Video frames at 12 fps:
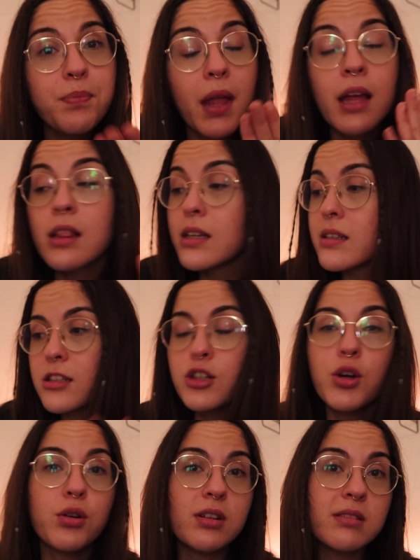At least he
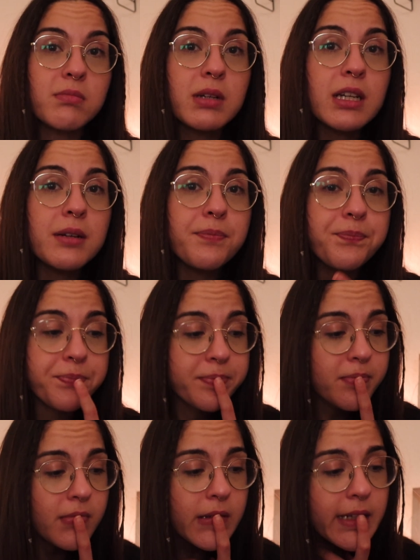noticed me.
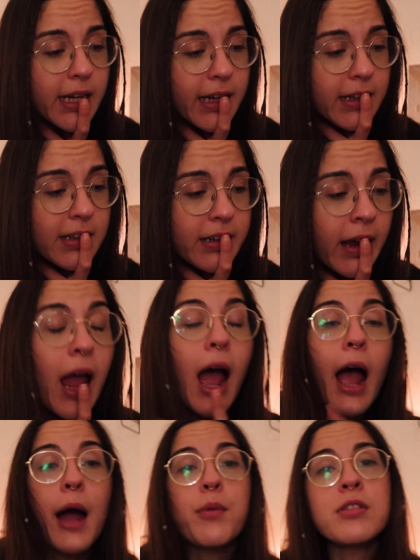And
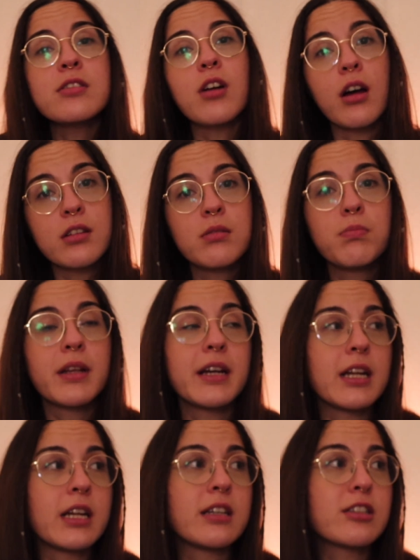I was
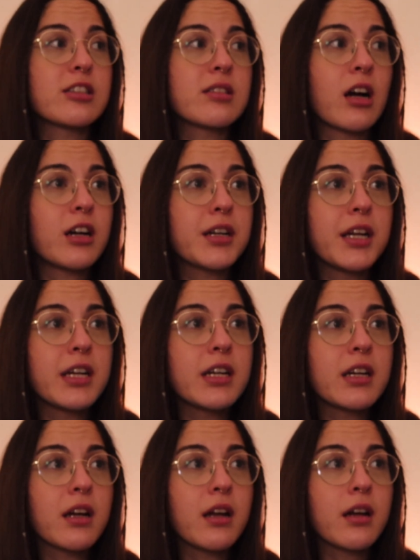contemplating
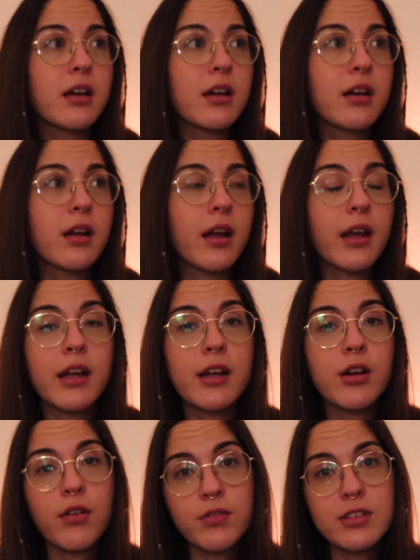starting a
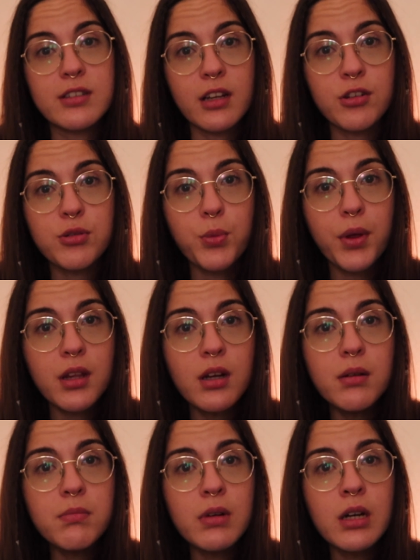conversation with
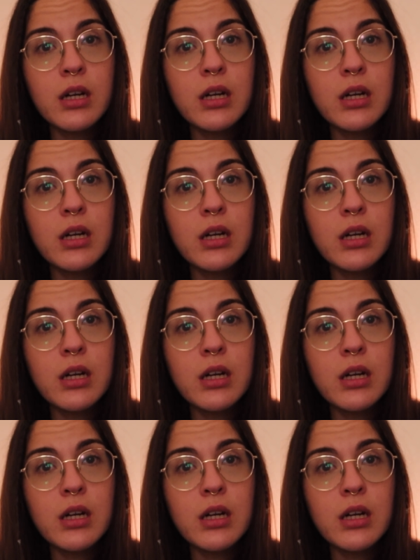him.